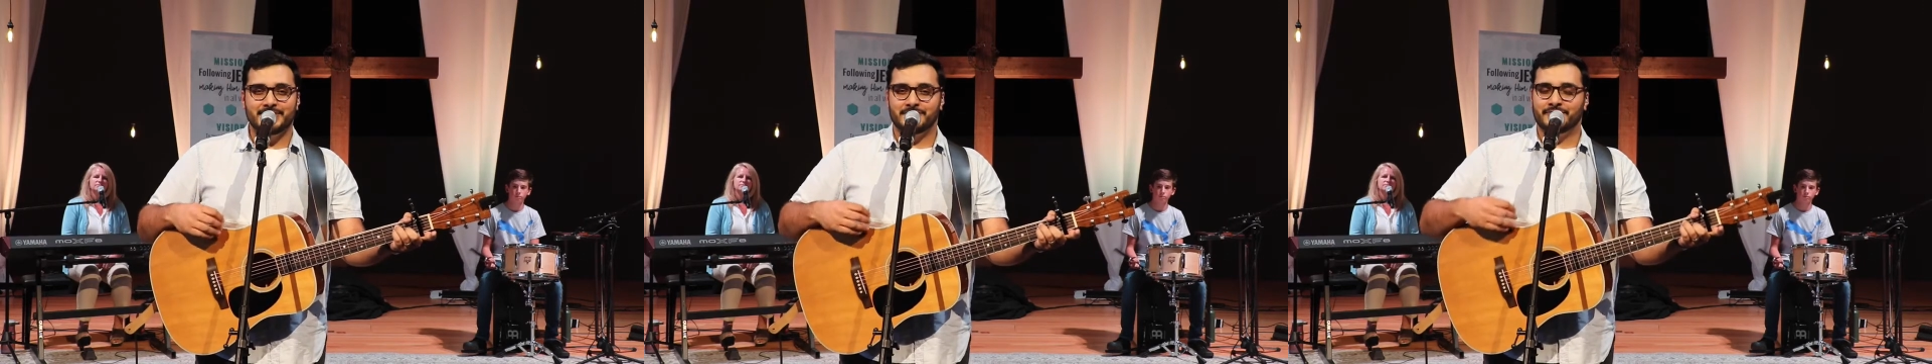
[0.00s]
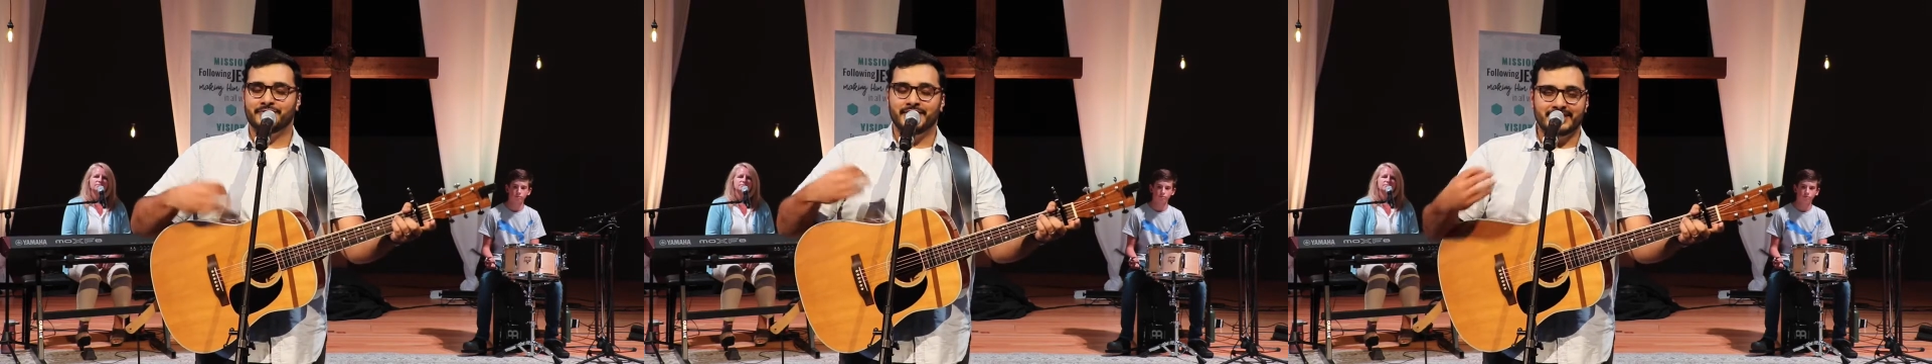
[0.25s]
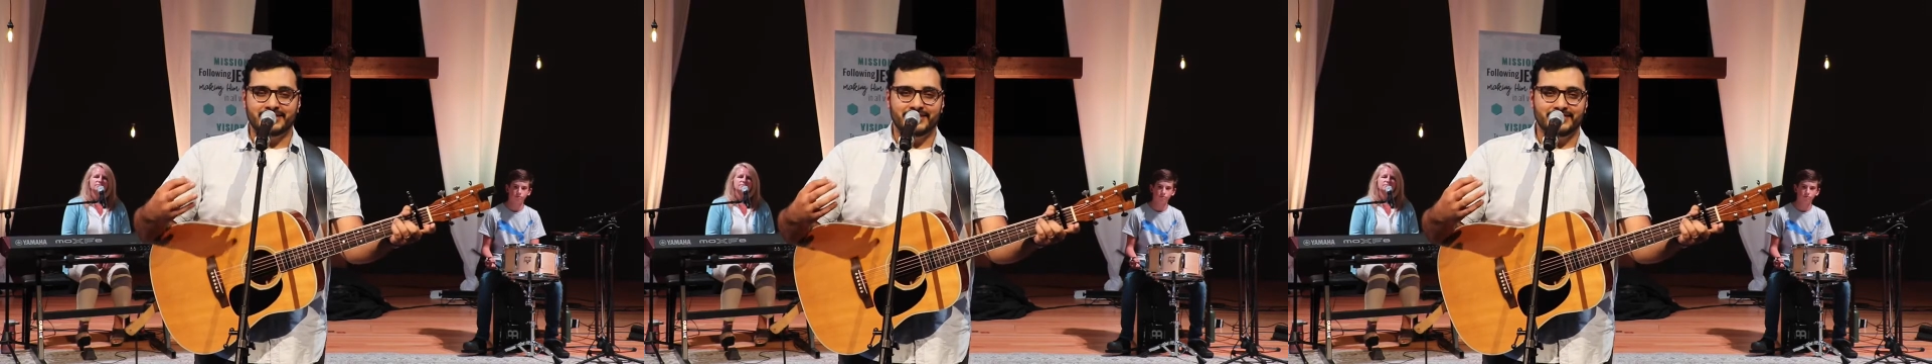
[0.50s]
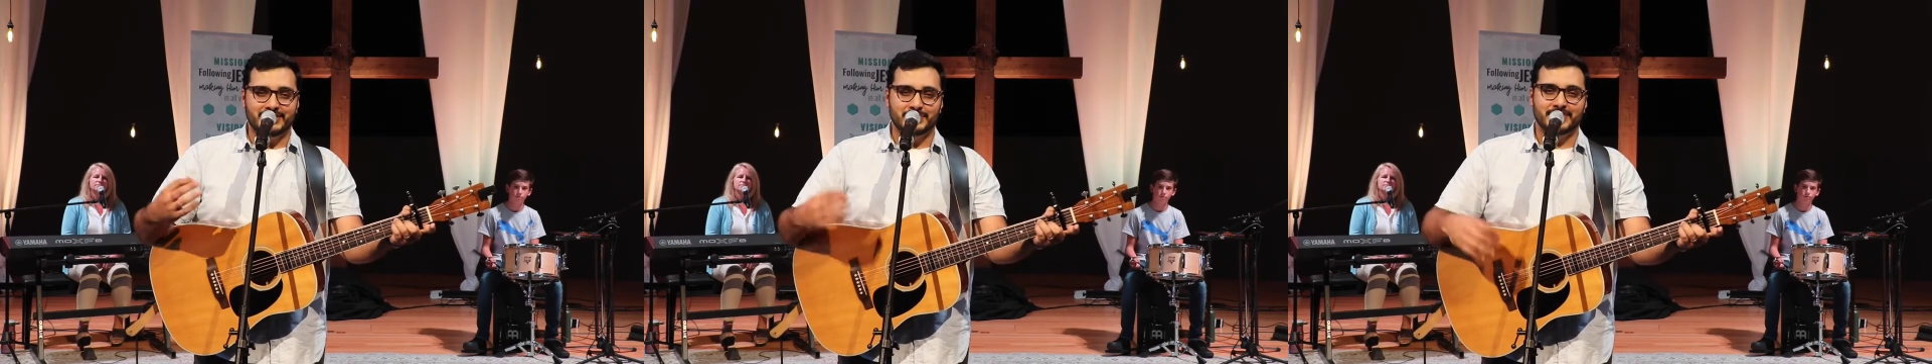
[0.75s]
reflect
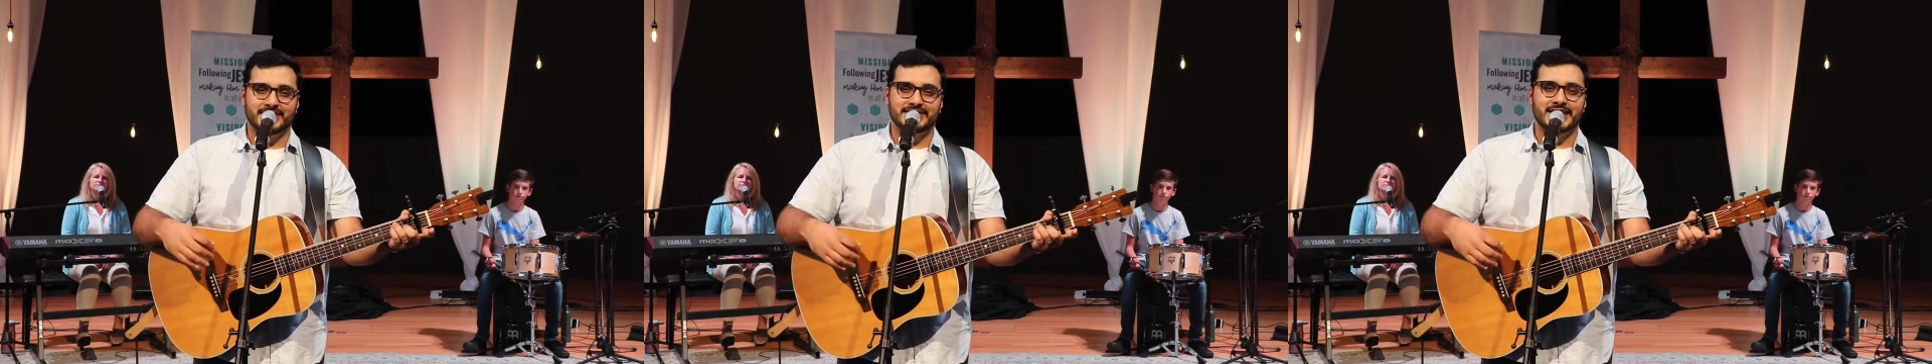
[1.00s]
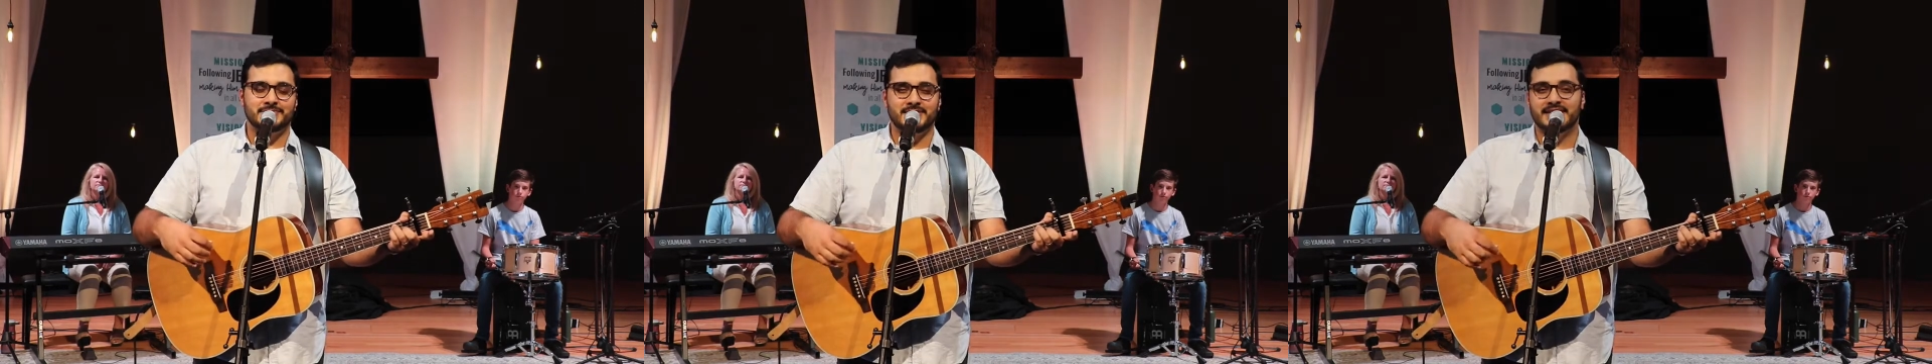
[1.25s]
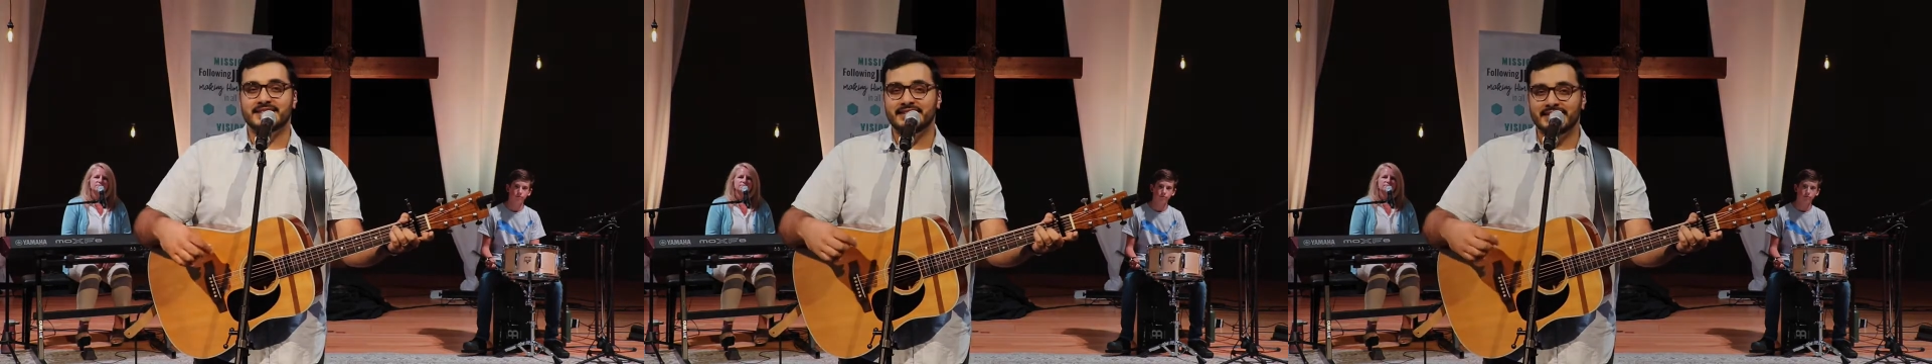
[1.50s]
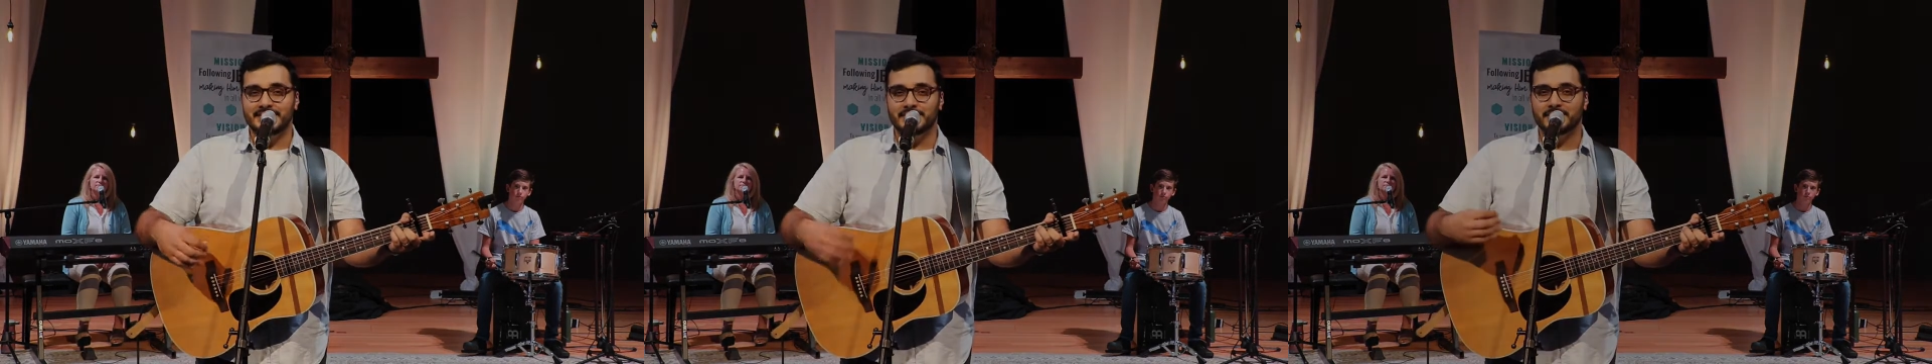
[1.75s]
on these words as we
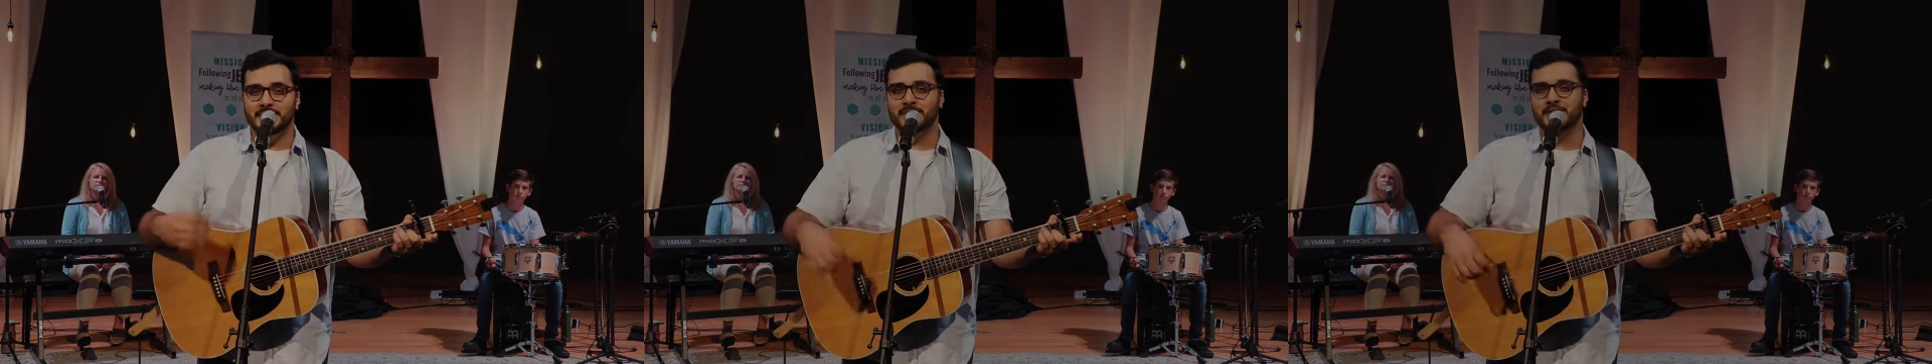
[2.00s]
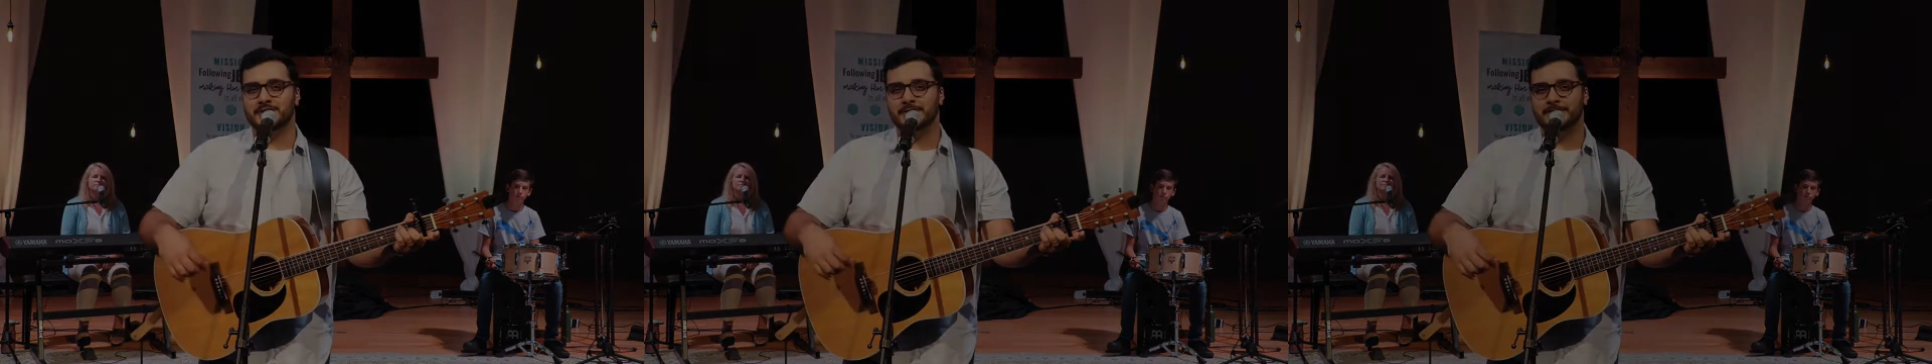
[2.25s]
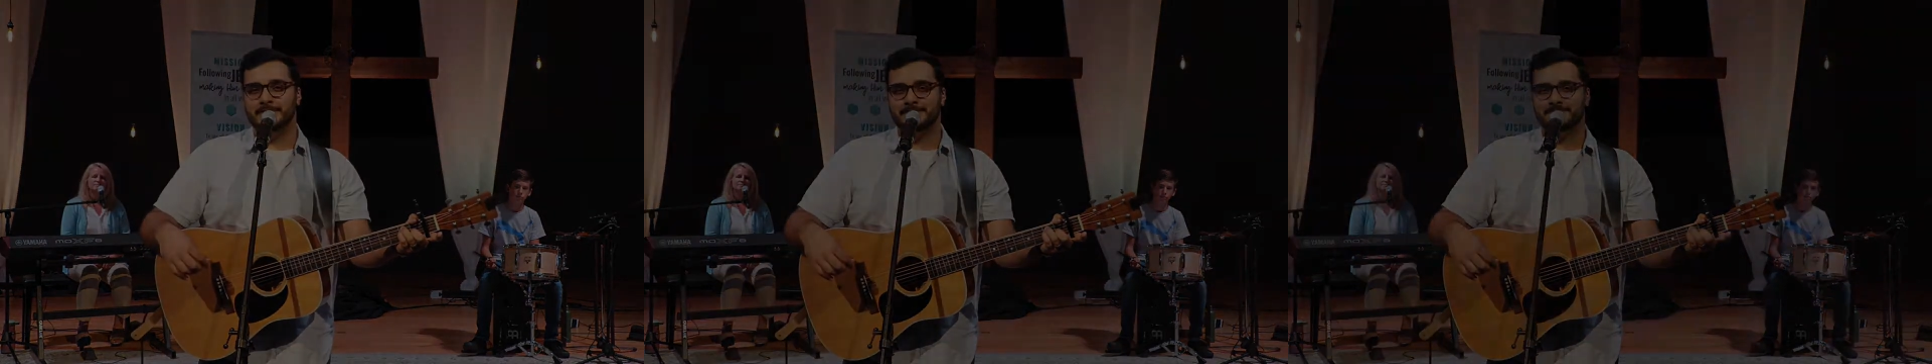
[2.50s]
continue in worship.